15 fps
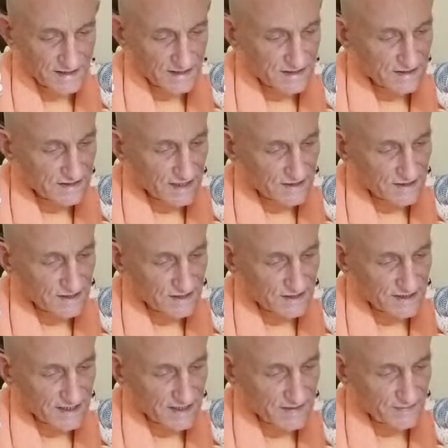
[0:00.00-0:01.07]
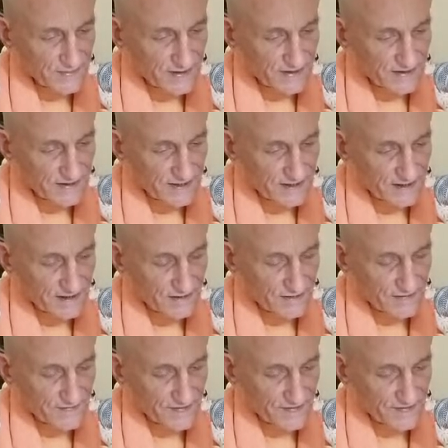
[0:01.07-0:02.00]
such as taking birth in a lower